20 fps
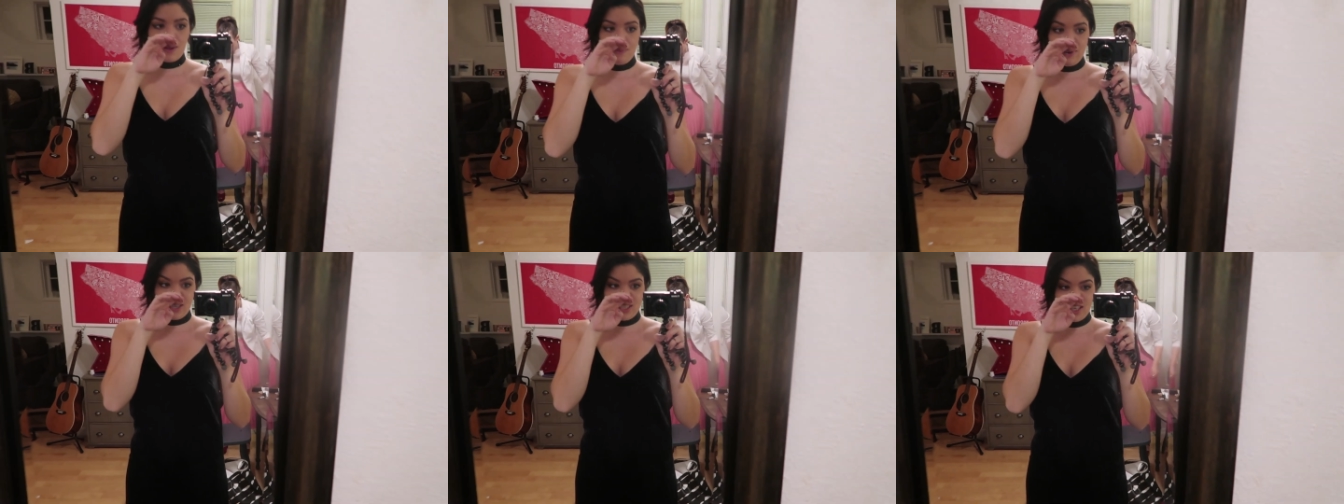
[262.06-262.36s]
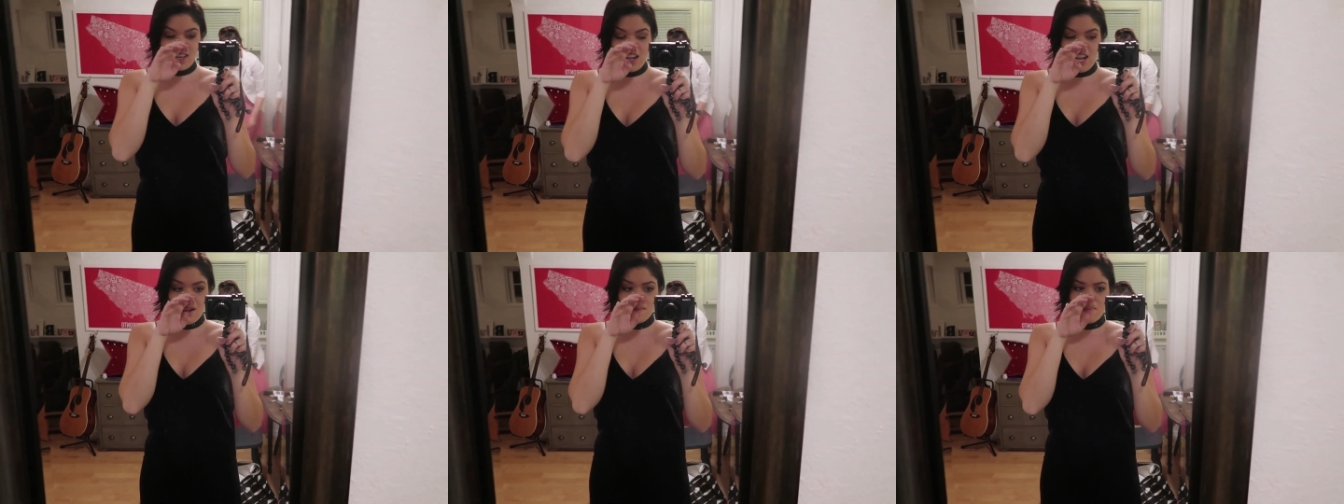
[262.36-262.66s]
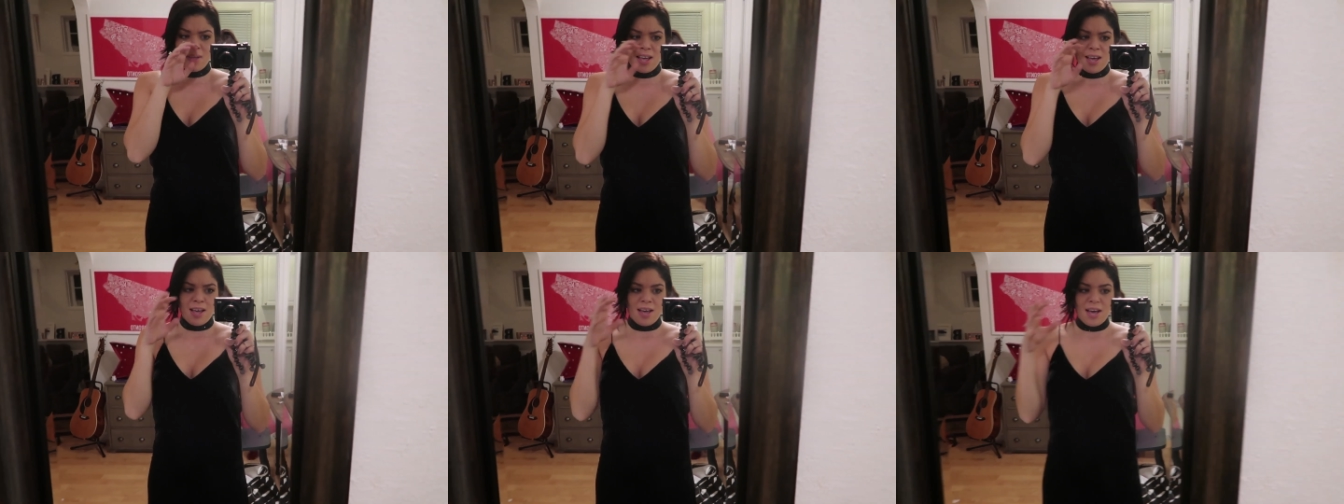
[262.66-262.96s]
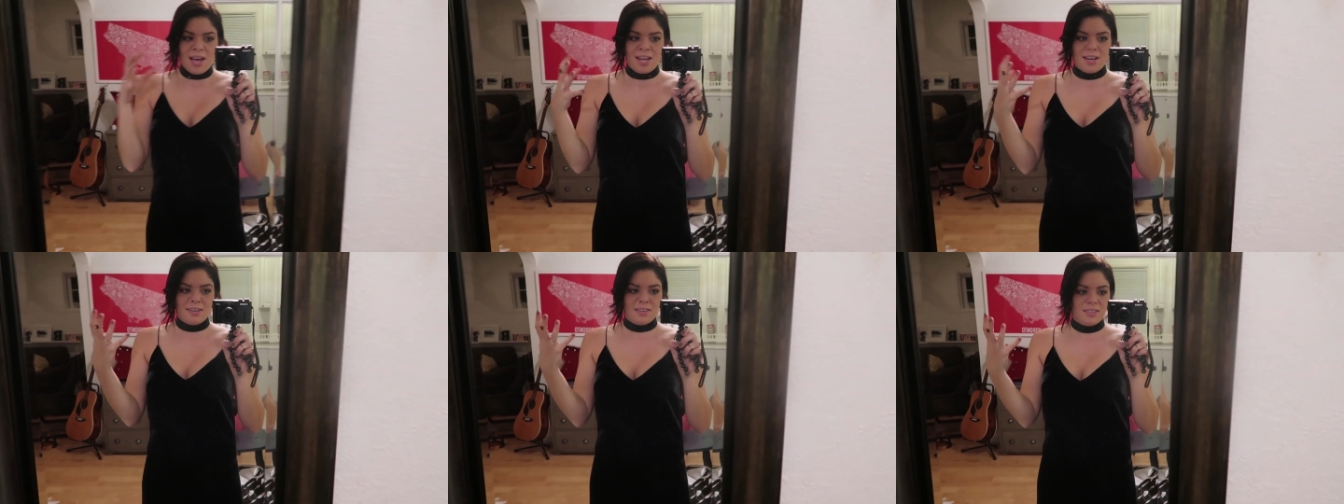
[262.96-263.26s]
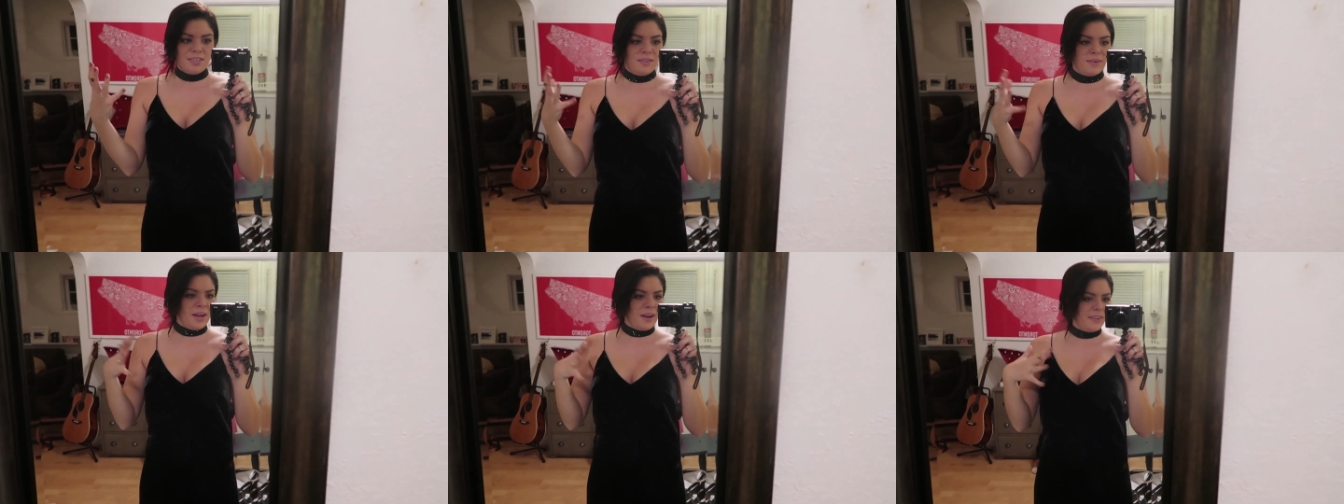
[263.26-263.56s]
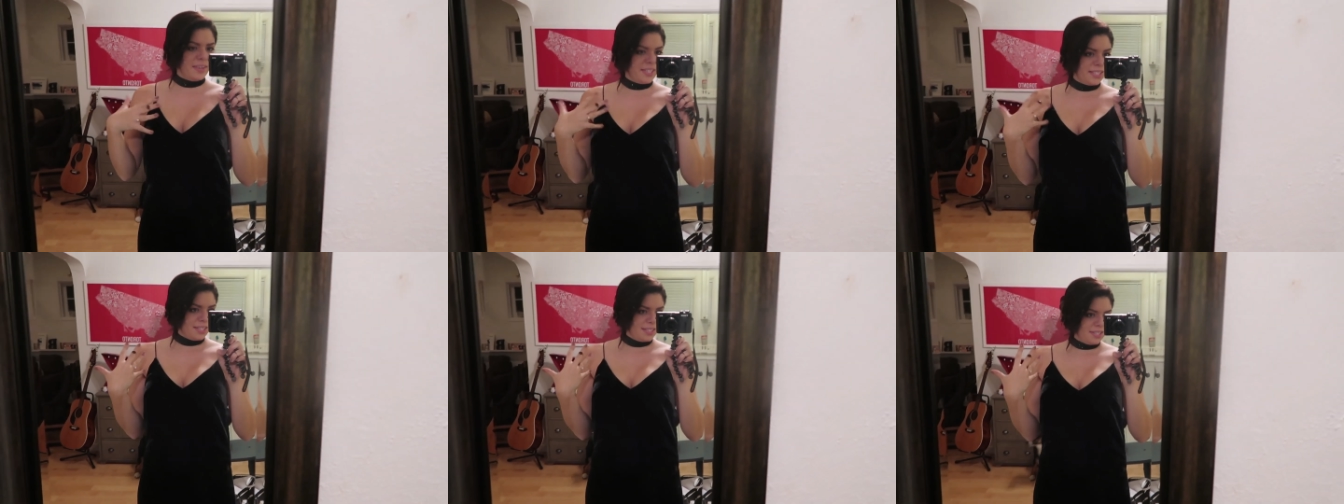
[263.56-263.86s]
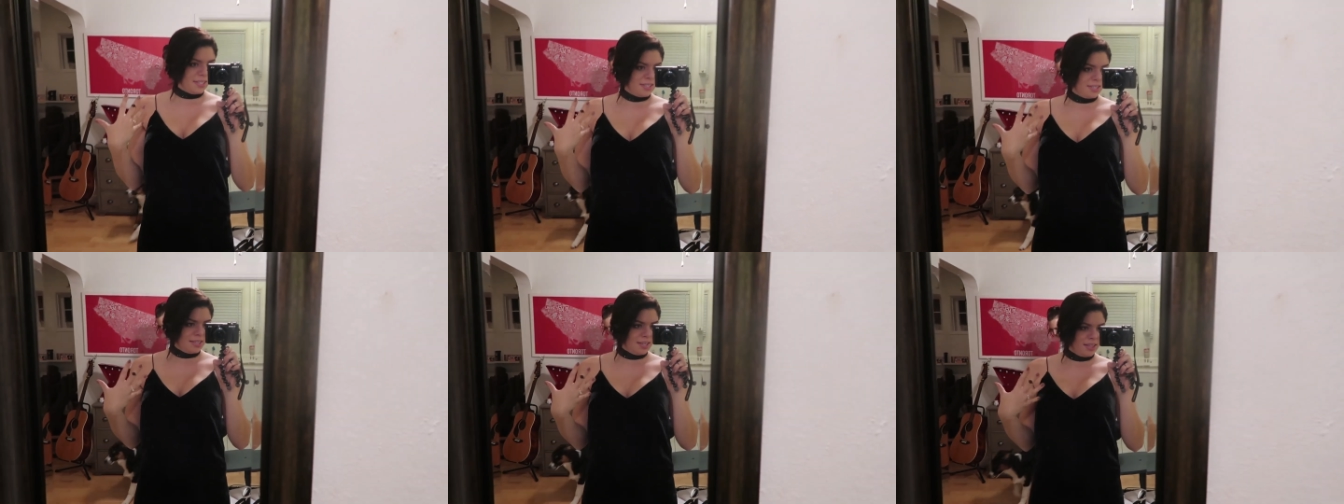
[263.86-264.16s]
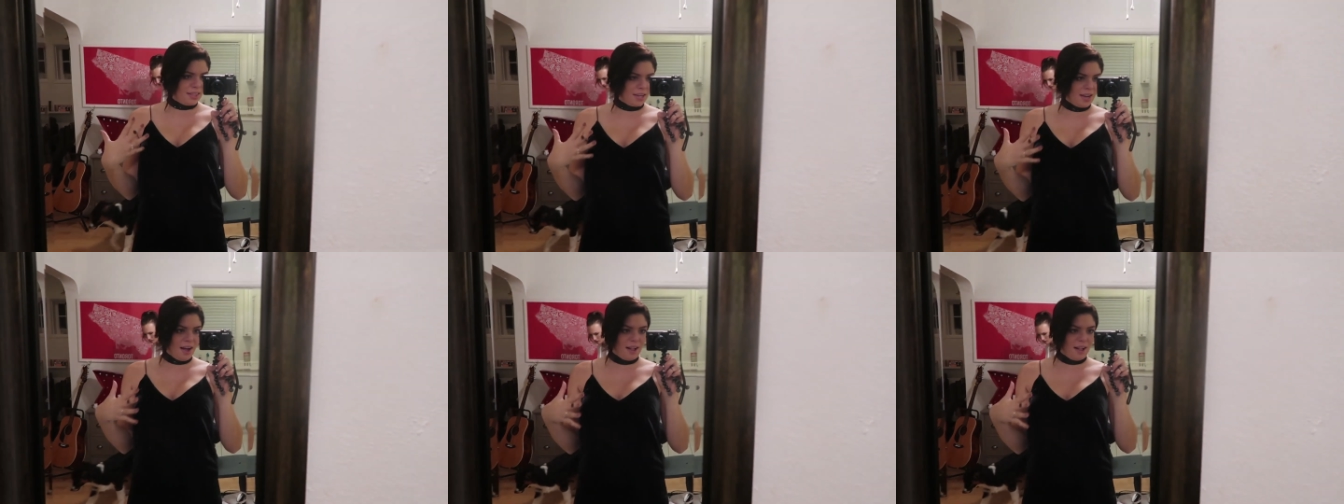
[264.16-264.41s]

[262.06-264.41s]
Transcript: picked it all up. And you can't really see the